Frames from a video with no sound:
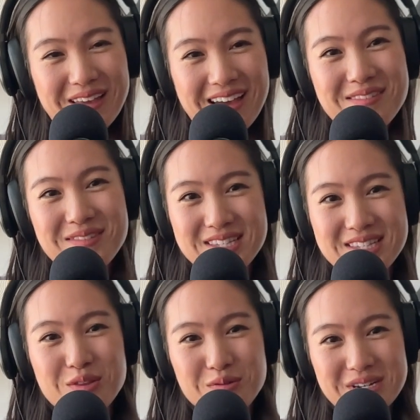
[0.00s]
Yeah, that's
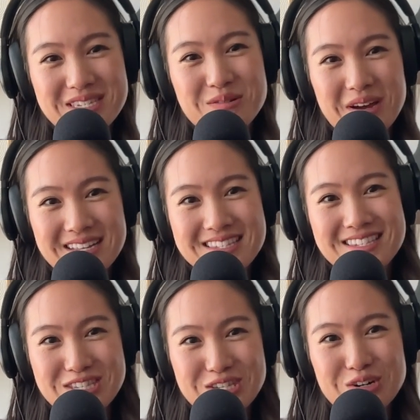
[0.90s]
another reason why it's
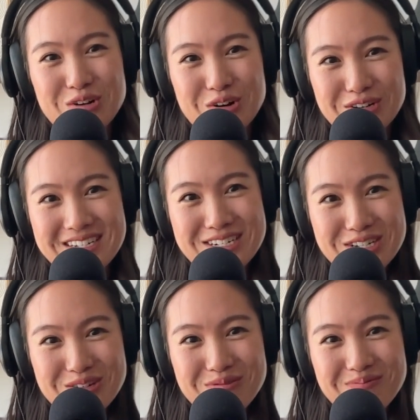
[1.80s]
considered haunted too.